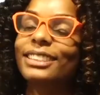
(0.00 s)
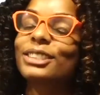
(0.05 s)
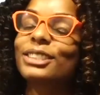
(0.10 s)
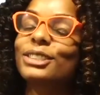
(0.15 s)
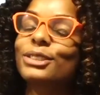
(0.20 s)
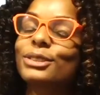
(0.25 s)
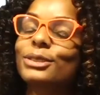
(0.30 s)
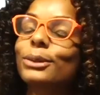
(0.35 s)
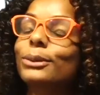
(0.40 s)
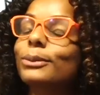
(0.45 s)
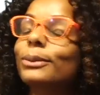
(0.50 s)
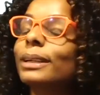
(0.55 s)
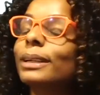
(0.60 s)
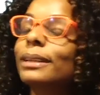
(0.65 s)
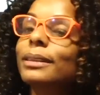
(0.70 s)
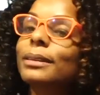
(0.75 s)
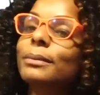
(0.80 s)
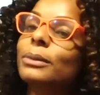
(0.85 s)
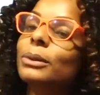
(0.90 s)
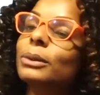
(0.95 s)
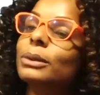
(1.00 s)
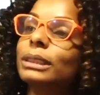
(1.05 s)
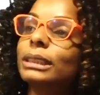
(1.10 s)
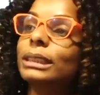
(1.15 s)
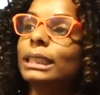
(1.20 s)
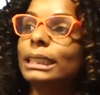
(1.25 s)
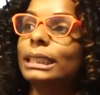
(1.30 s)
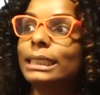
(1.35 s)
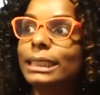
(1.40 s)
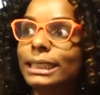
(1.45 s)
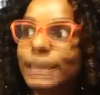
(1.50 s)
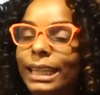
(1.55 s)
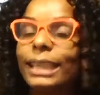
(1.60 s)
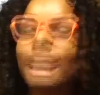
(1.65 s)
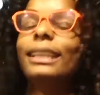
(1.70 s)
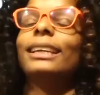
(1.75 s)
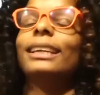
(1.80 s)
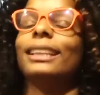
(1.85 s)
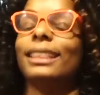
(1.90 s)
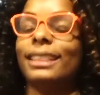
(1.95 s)
So one of the most
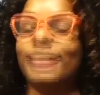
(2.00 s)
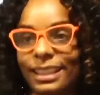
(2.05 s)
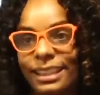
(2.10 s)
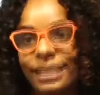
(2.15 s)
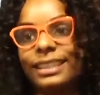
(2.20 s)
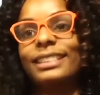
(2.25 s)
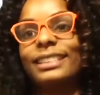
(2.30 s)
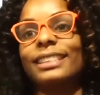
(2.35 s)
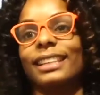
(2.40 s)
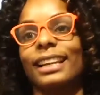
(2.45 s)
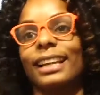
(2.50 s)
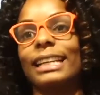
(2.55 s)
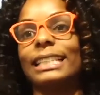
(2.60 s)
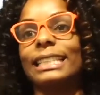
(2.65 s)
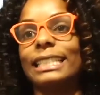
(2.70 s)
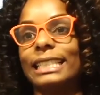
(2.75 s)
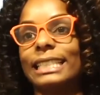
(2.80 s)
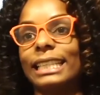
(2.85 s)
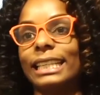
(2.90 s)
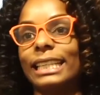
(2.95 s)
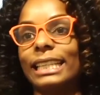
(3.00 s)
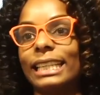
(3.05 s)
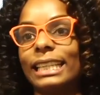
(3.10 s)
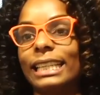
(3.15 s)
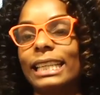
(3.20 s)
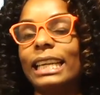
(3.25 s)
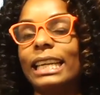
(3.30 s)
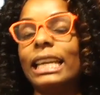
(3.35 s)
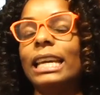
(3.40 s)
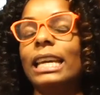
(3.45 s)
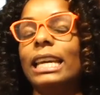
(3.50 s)
exciting things that I did